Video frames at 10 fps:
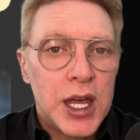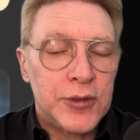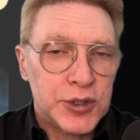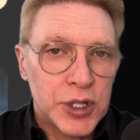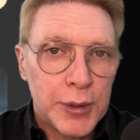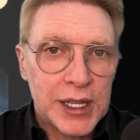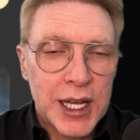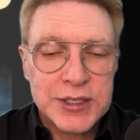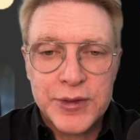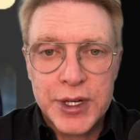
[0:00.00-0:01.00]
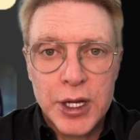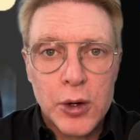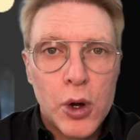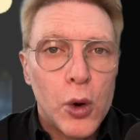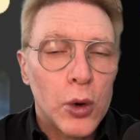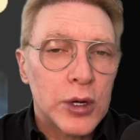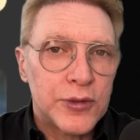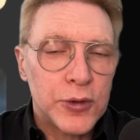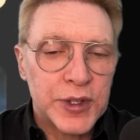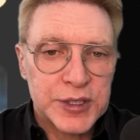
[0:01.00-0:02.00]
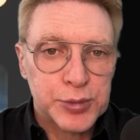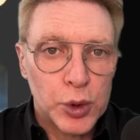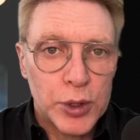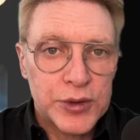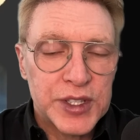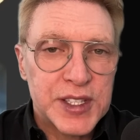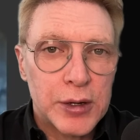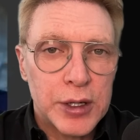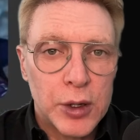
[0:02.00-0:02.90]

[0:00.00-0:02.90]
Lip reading: if you saw my last video, or if you've explored this area